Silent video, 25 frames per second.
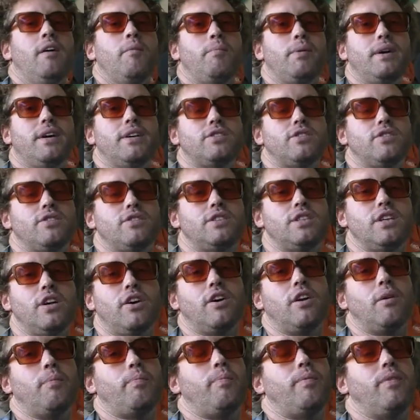because
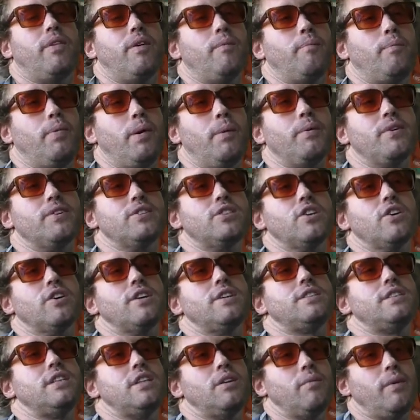people are still
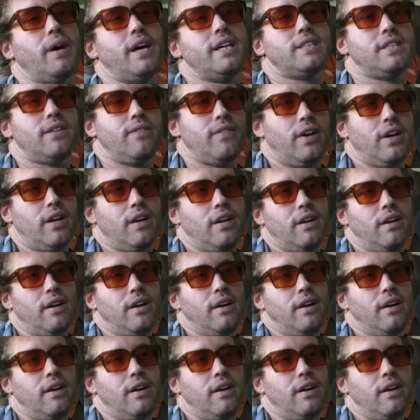going to see the rest of it.